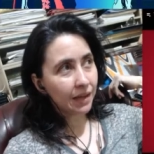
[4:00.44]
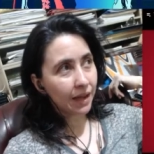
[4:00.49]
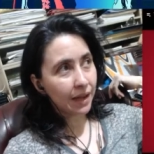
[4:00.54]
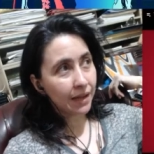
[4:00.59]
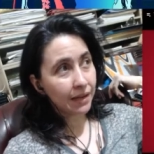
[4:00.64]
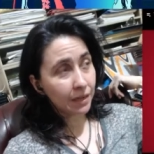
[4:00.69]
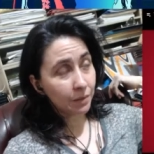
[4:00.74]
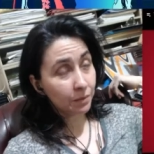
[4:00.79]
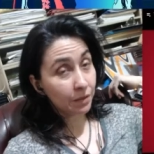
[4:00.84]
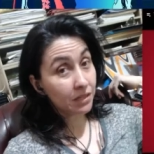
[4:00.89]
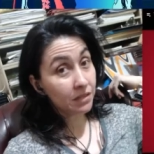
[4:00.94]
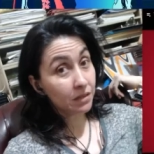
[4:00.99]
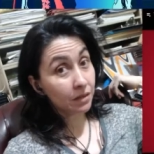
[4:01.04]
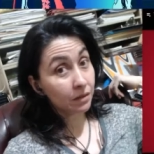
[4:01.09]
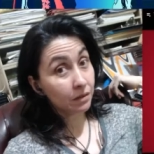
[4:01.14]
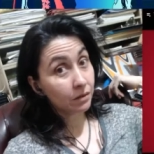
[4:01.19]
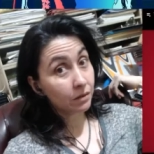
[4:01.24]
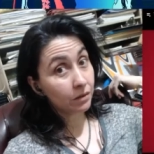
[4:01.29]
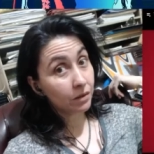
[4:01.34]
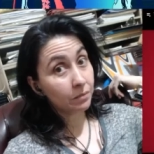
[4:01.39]
guy, and he plays a
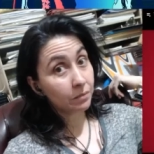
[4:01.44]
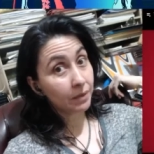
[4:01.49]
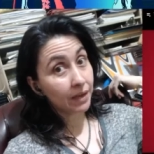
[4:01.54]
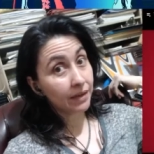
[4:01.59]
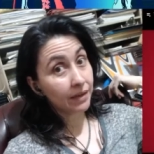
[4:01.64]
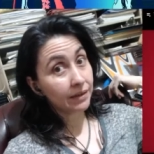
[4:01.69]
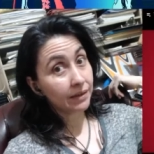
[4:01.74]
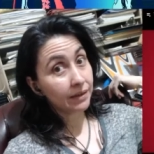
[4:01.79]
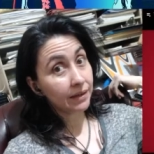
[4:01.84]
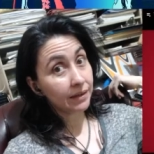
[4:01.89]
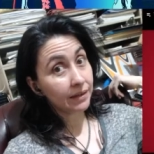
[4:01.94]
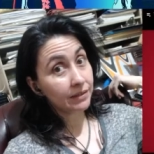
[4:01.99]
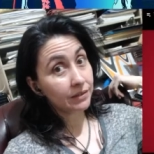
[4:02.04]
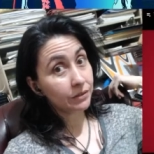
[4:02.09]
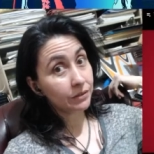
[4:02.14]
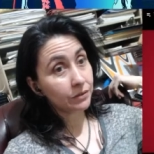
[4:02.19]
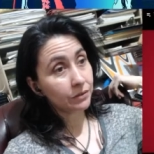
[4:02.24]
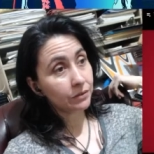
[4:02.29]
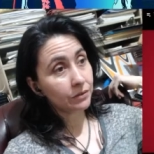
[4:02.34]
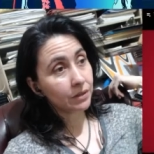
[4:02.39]
good bad guy,
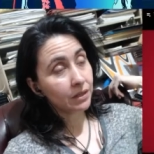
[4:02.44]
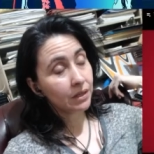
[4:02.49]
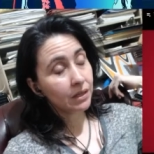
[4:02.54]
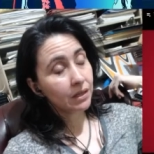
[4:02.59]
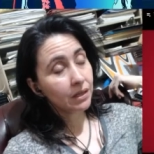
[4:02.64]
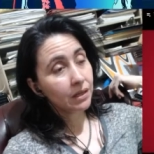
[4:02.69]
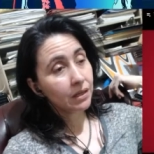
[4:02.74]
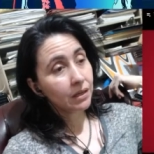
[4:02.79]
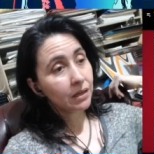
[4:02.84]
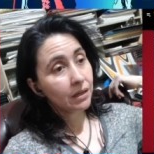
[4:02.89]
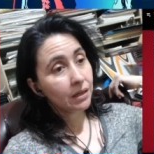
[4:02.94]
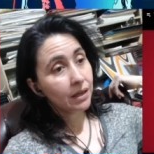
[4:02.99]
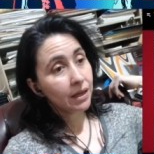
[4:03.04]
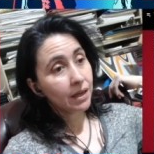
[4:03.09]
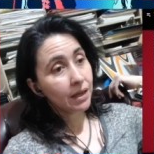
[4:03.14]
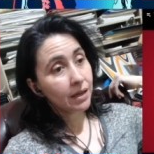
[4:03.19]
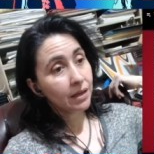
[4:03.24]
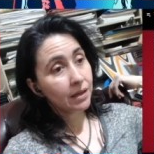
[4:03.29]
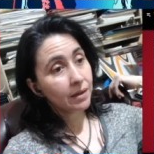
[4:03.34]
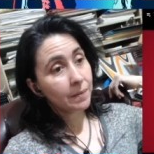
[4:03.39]
too.
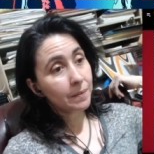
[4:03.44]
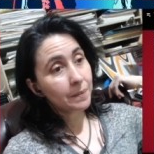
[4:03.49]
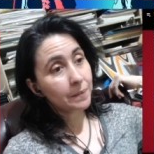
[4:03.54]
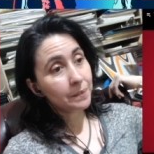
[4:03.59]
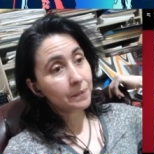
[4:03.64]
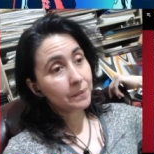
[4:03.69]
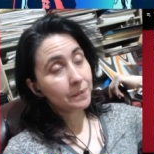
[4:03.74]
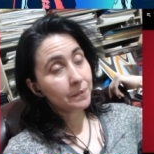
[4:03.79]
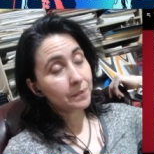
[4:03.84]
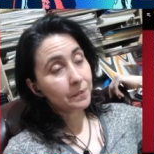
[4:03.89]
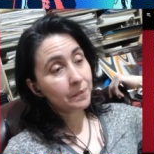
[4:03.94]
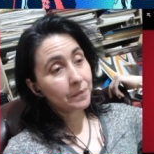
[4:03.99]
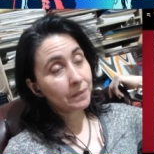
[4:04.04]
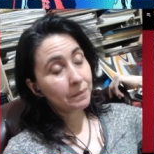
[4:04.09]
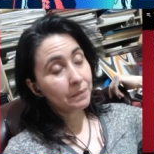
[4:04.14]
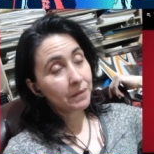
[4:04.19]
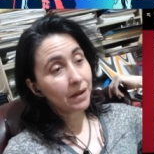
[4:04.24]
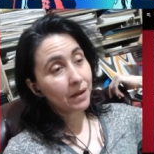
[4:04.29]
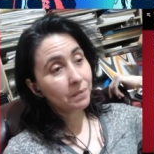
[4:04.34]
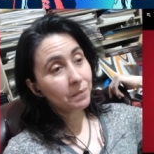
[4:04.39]

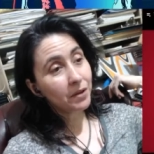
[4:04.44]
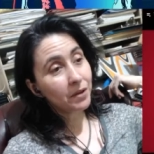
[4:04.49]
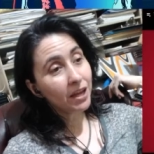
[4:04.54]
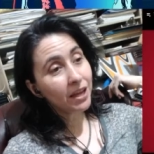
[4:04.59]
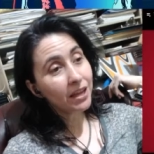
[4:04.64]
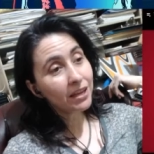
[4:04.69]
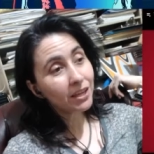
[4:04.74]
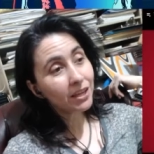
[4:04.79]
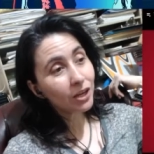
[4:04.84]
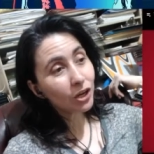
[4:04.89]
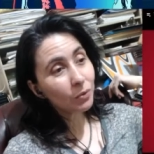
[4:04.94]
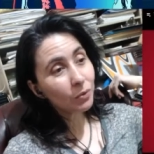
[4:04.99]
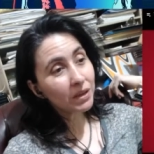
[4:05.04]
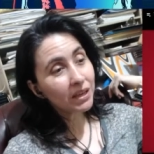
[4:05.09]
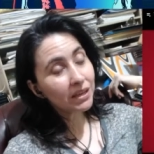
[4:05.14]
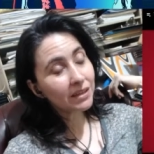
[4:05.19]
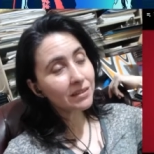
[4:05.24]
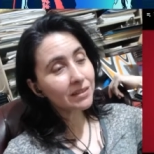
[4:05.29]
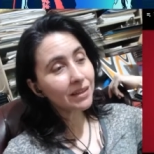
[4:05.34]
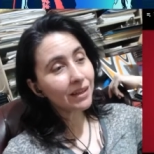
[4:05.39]
But, you know,
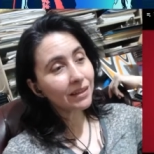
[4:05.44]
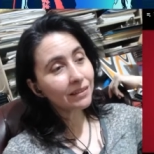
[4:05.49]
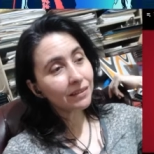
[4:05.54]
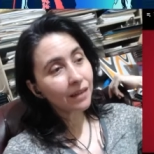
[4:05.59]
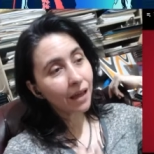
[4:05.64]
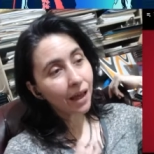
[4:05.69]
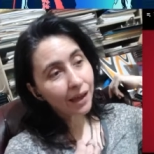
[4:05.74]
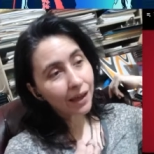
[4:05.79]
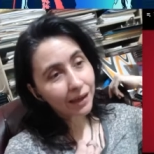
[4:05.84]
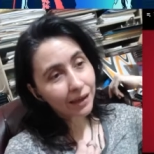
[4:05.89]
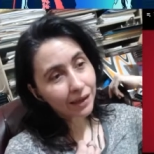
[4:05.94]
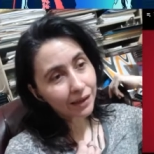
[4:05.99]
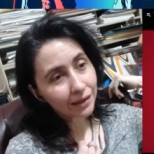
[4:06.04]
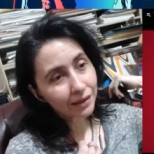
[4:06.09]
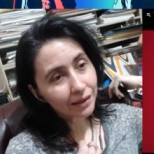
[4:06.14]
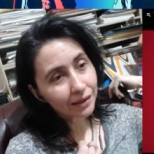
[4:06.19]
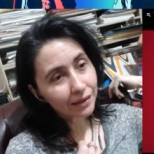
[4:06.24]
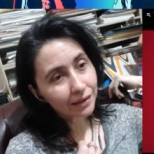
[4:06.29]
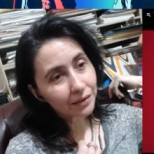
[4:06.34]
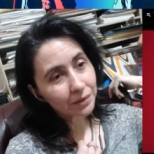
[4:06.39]
because I like
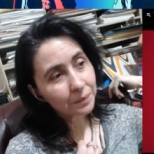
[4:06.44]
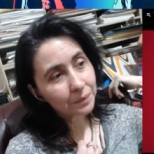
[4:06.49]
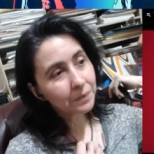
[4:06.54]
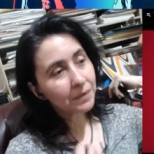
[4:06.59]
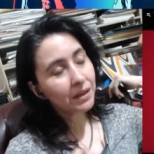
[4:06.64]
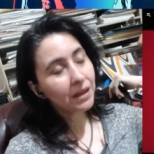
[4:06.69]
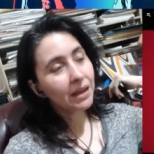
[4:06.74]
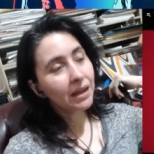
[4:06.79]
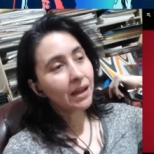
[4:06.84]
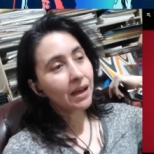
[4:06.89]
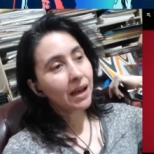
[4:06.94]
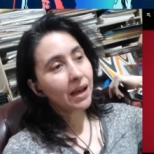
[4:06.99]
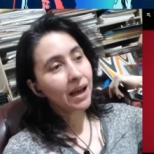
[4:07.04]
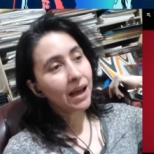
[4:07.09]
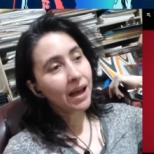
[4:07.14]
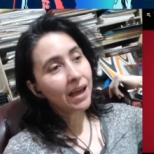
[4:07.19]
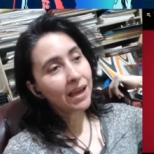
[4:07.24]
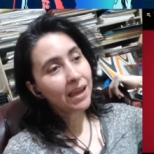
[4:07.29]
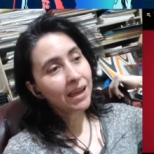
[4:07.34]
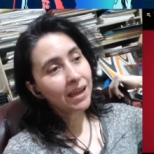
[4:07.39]
him,
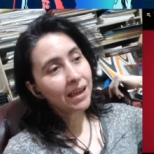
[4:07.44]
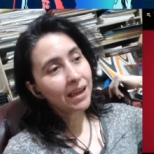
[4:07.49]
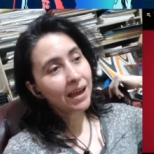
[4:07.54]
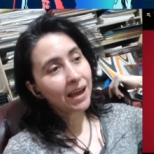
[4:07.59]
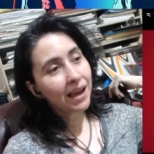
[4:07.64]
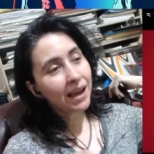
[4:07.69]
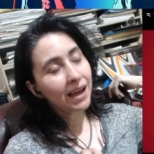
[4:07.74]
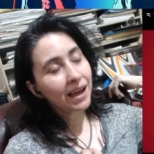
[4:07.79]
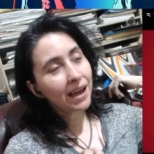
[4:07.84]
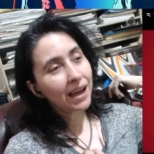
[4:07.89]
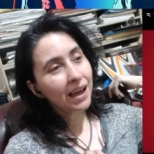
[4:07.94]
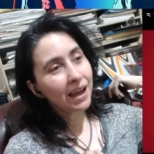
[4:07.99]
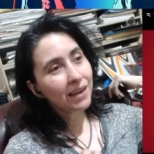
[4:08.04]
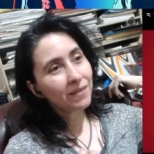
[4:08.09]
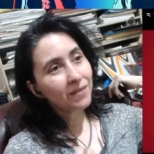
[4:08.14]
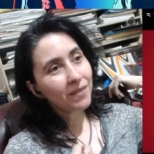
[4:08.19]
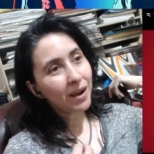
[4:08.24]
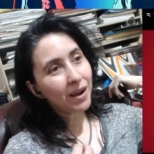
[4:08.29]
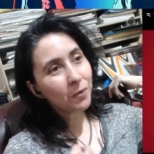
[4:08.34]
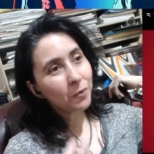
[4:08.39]
I
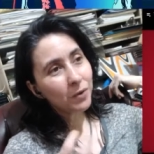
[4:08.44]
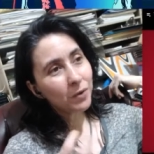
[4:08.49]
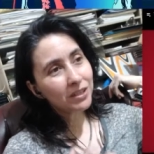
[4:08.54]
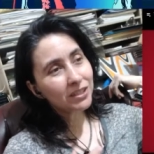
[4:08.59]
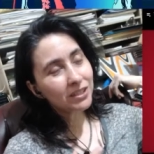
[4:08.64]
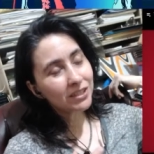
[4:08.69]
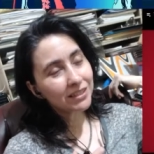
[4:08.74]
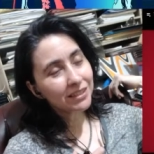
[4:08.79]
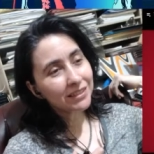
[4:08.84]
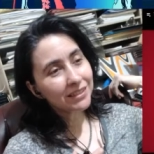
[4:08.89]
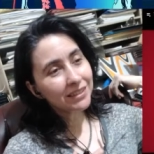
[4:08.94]
wish...